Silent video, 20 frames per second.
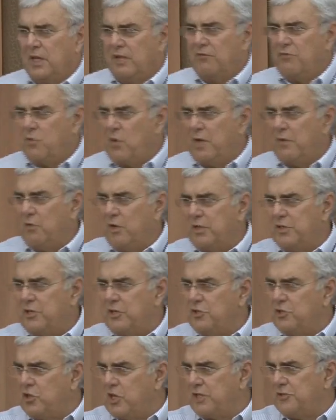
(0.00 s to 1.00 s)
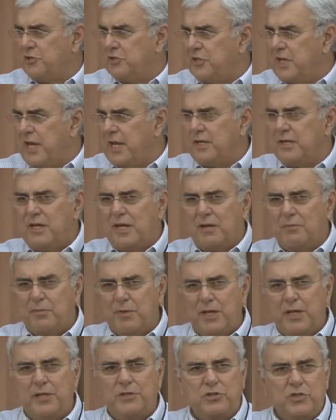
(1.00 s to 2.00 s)
If we were to just stand up,
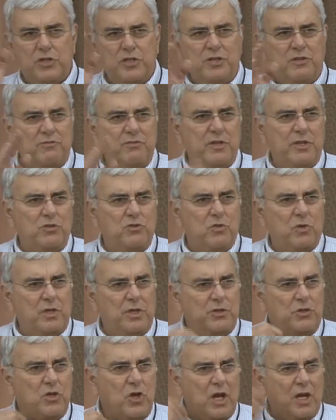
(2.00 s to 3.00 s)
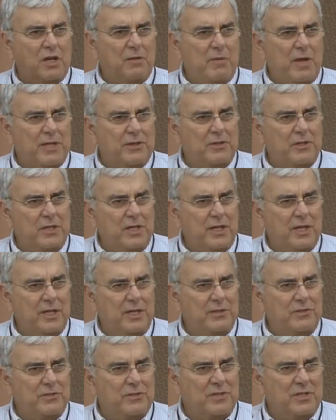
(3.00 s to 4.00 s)
each individual, and talk about the
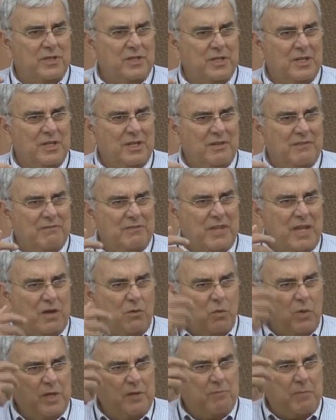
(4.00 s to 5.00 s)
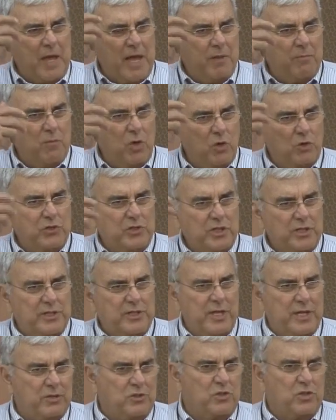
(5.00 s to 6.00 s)
needs that we pay most
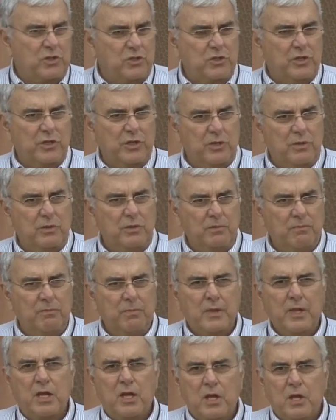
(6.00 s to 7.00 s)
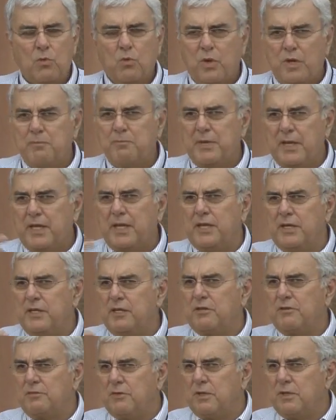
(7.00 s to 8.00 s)
attention to, we'd
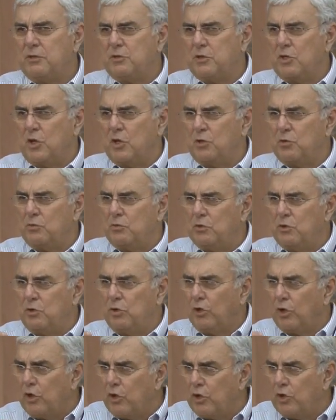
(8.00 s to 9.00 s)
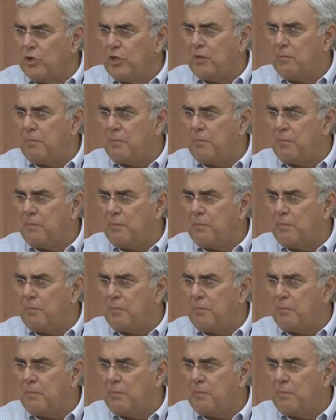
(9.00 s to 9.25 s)
begin to learn